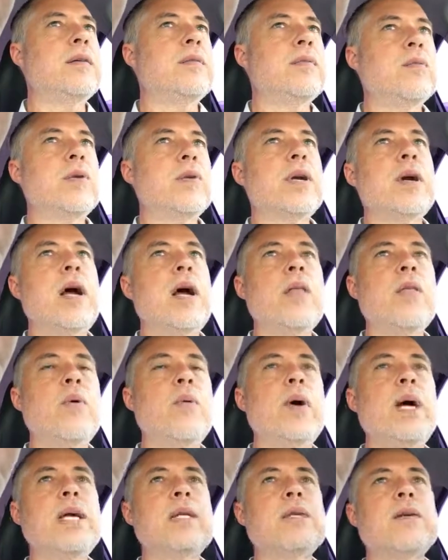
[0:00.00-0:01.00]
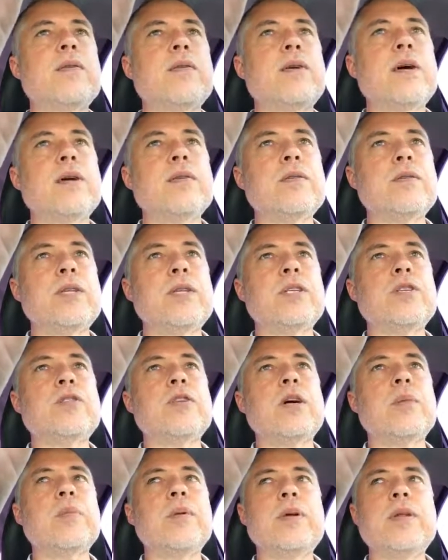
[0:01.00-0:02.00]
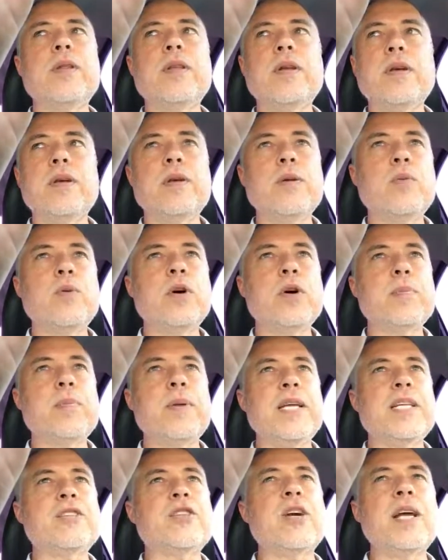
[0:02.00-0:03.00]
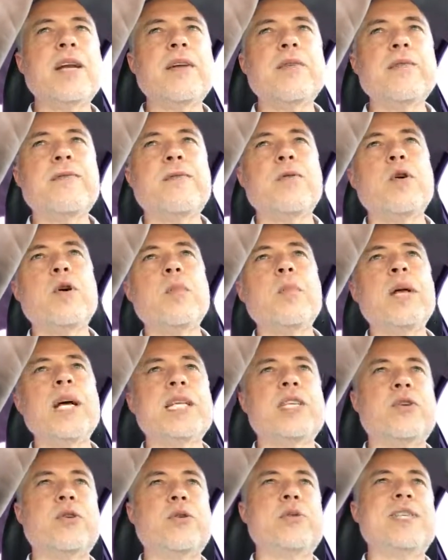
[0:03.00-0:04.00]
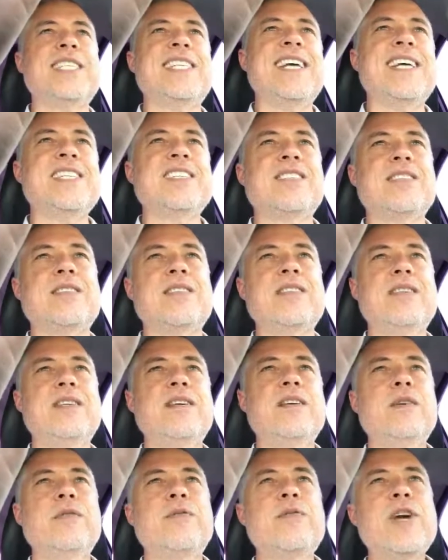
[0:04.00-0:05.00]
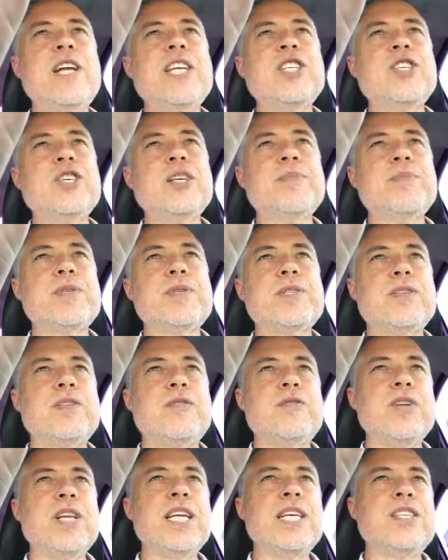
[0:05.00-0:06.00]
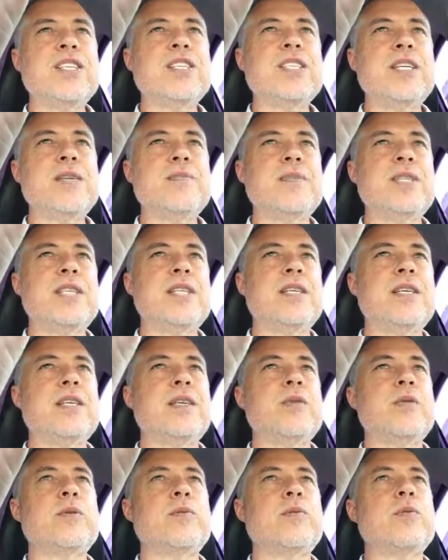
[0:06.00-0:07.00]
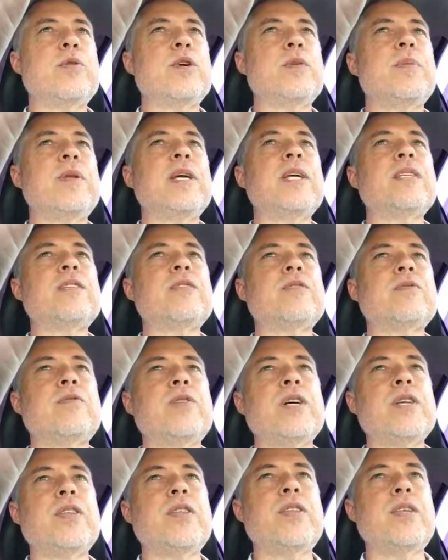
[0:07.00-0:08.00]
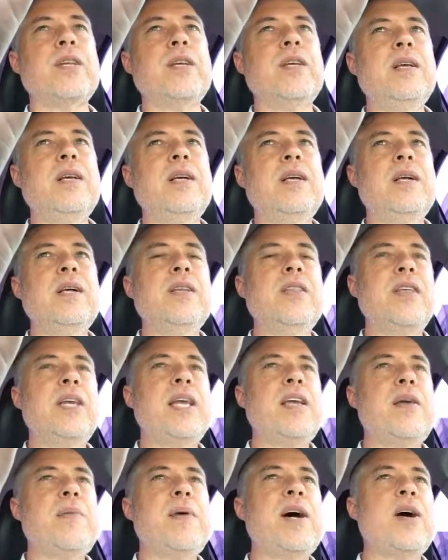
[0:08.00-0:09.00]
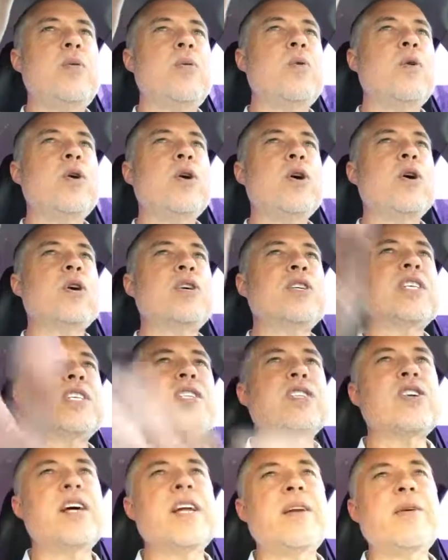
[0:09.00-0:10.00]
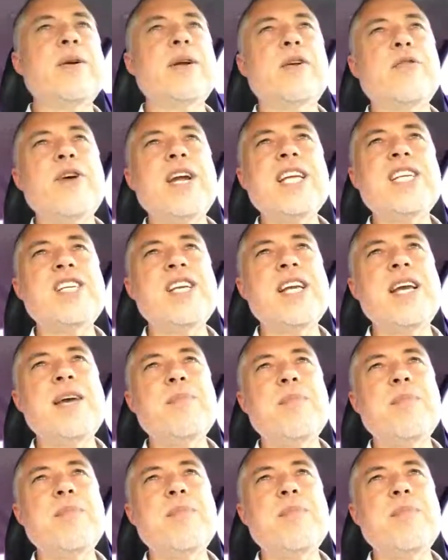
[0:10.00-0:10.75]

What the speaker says: What are other ways I've gotten in trouble in the workplace? Trying to form like two intense friendships and relationships in the workplace rather than thinking about work, or just trying to ingratiate